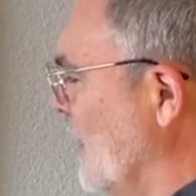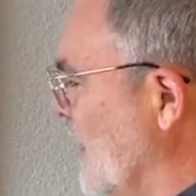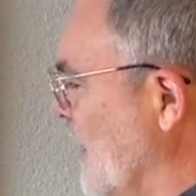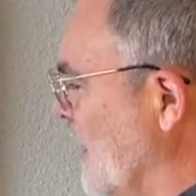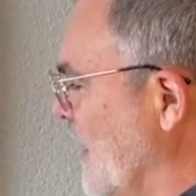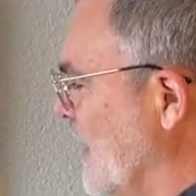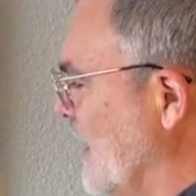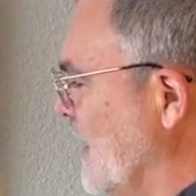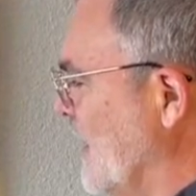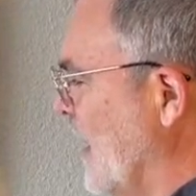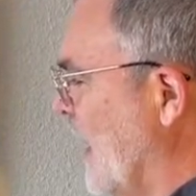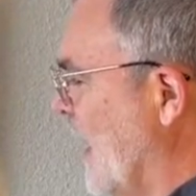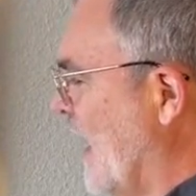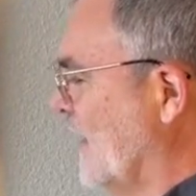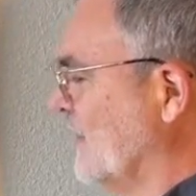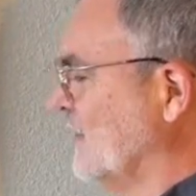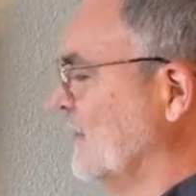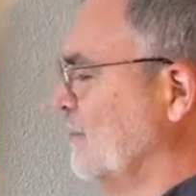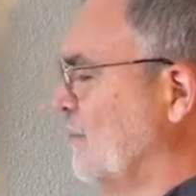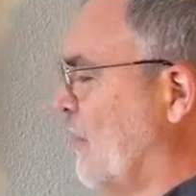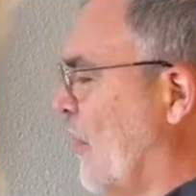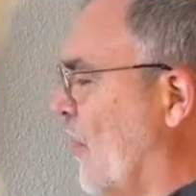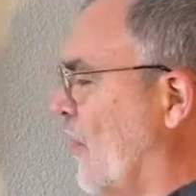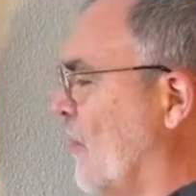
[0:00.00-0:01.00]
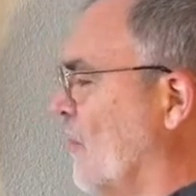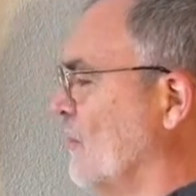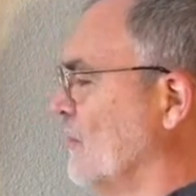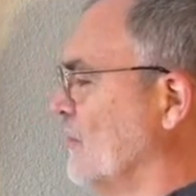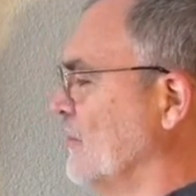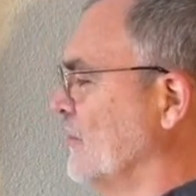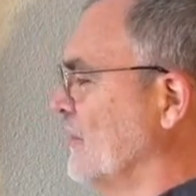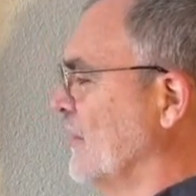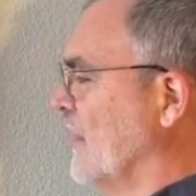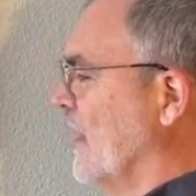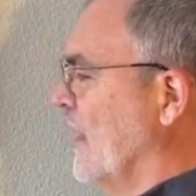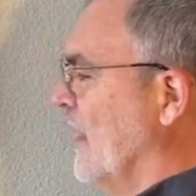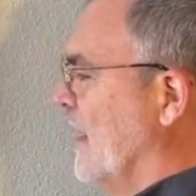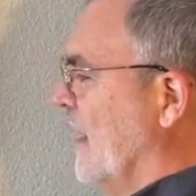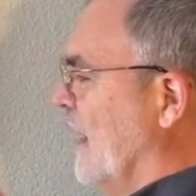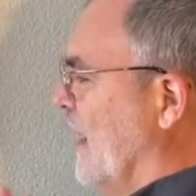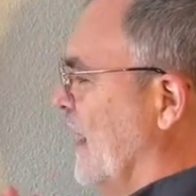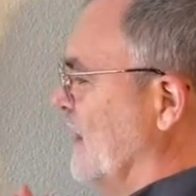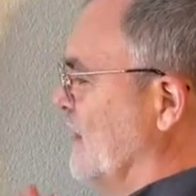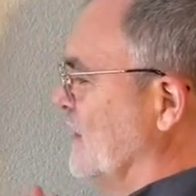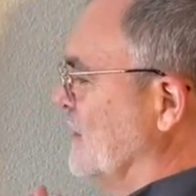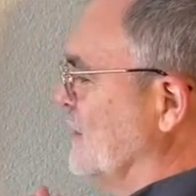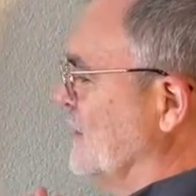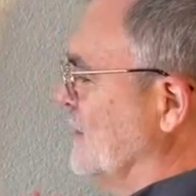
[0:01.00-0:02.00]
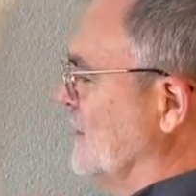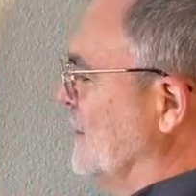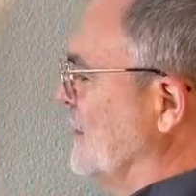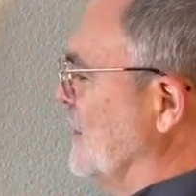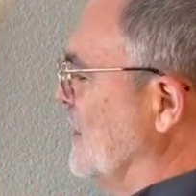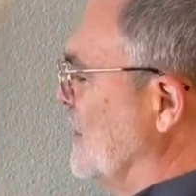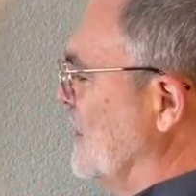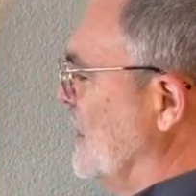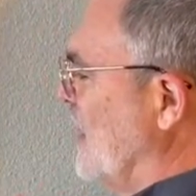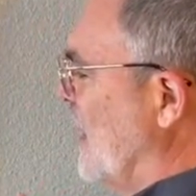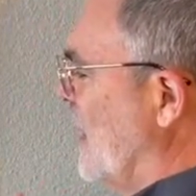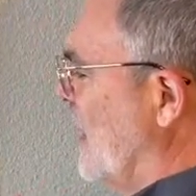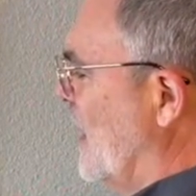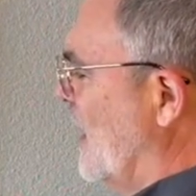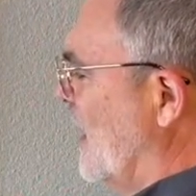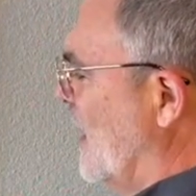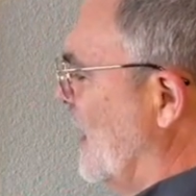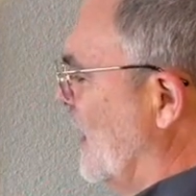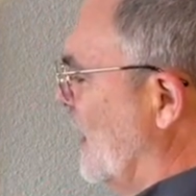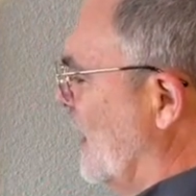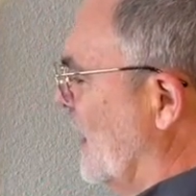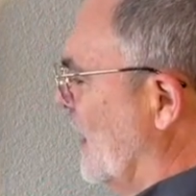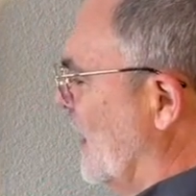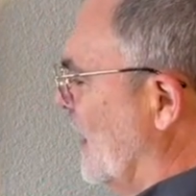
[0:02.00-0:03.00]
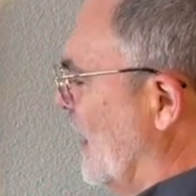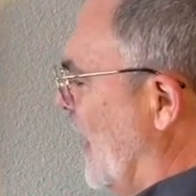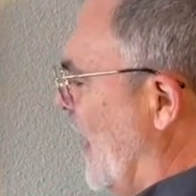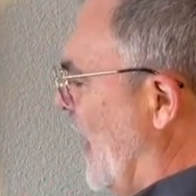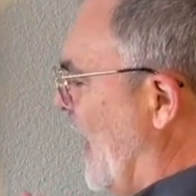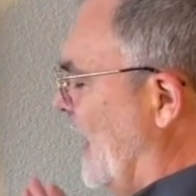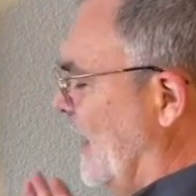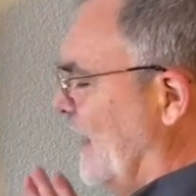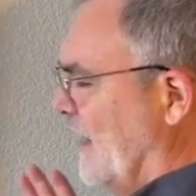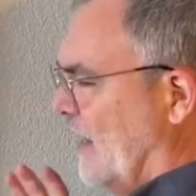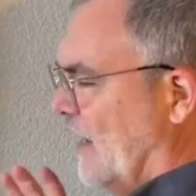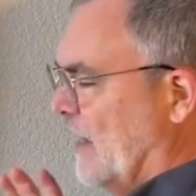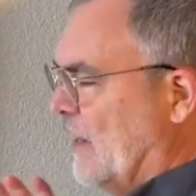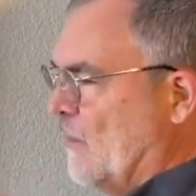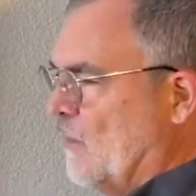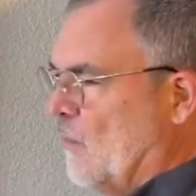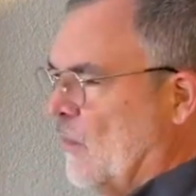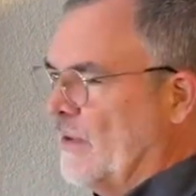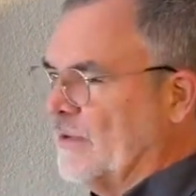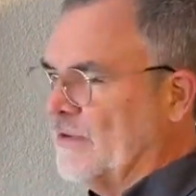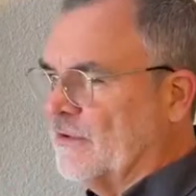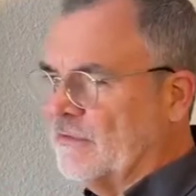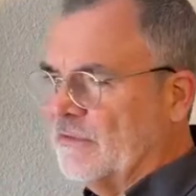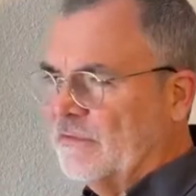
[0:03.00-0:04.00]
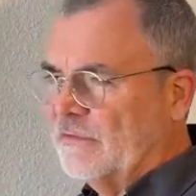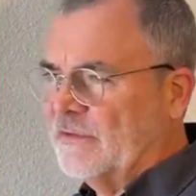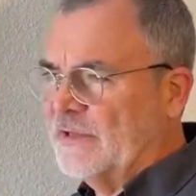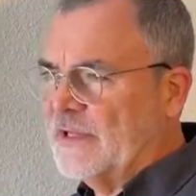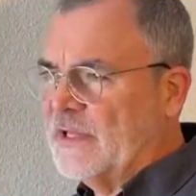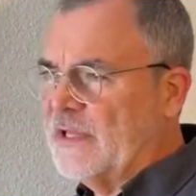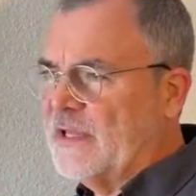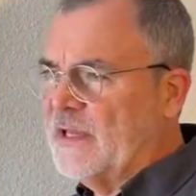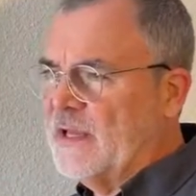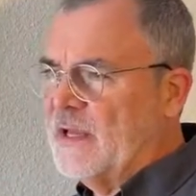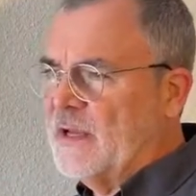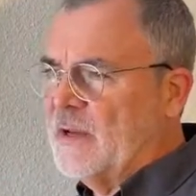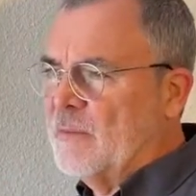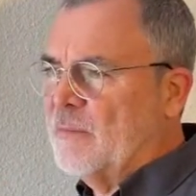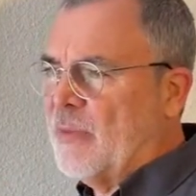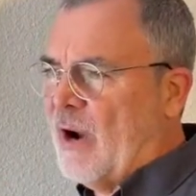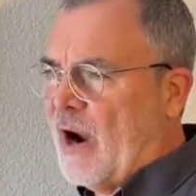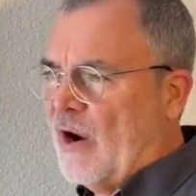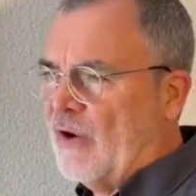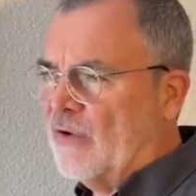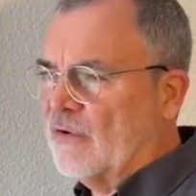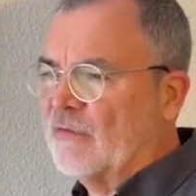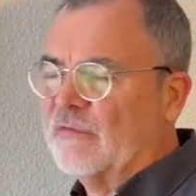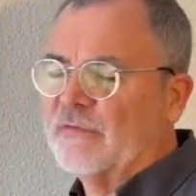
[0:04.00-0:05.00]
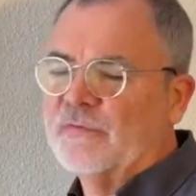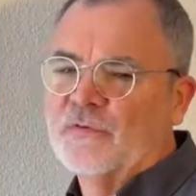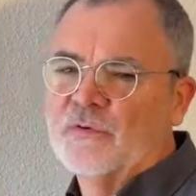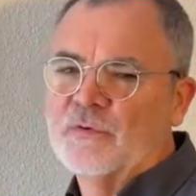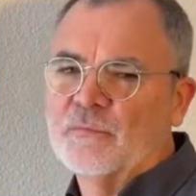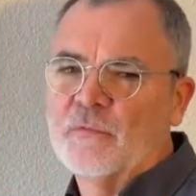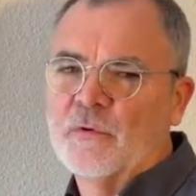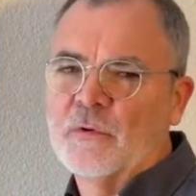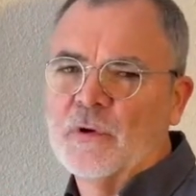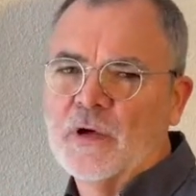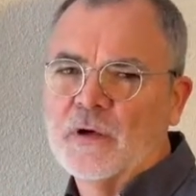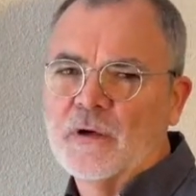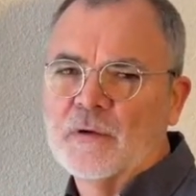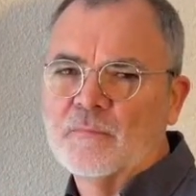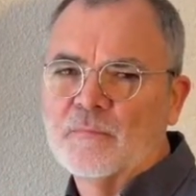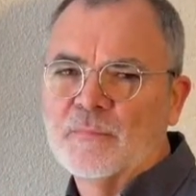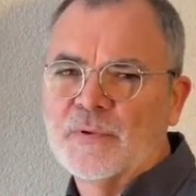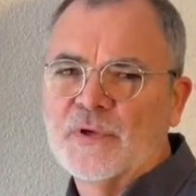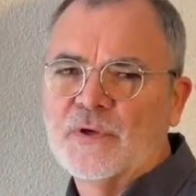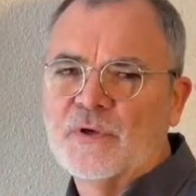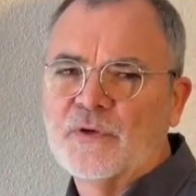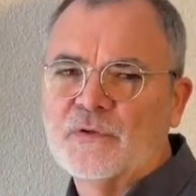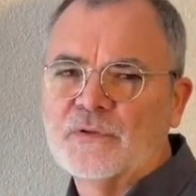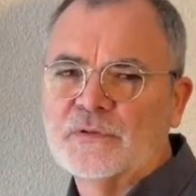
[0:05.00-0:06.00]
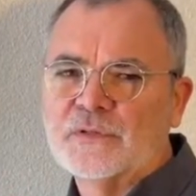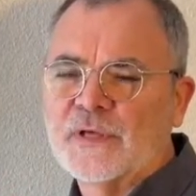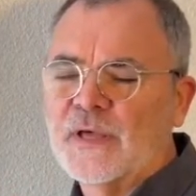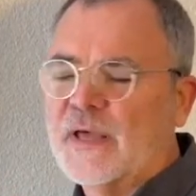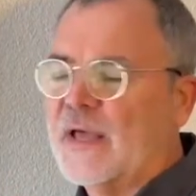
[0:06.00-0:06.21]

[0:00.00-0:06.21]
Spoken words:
a X pose, and she had a wonderfully powerful build,